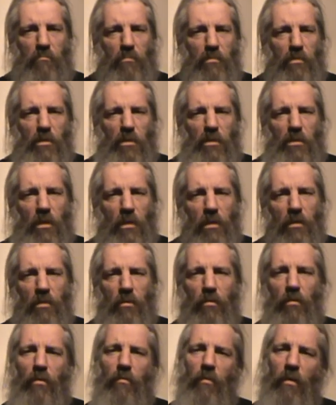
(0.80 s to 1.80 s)
just going to
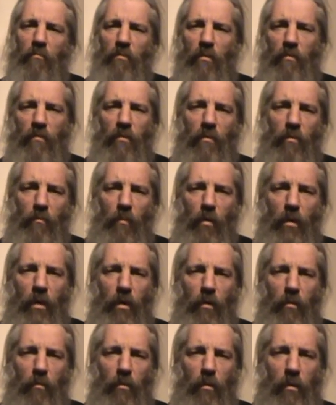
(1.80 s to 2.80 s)
do a quick review of my
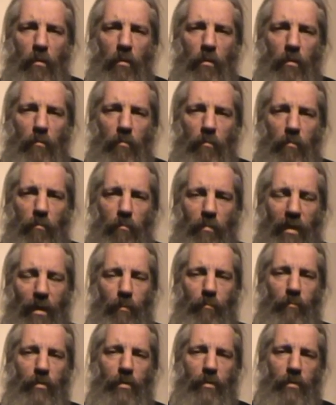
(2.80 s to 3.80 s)
own
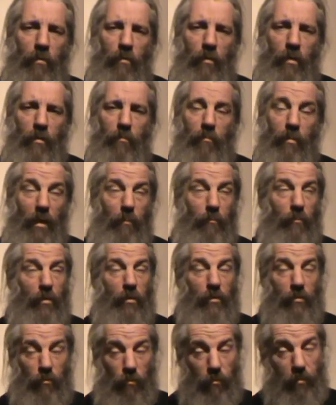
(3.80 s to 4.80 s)
Blackberry cider, Blackberry
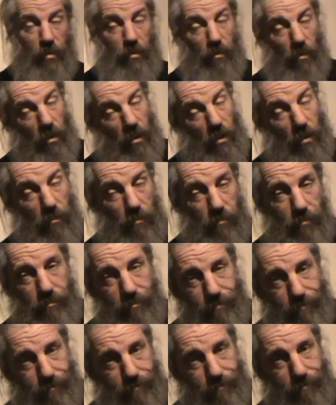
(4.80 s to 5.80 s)
Storm cider,
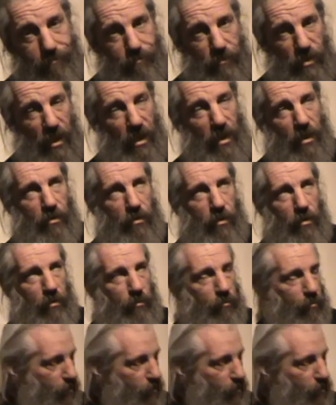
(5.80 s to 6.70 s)
take 2.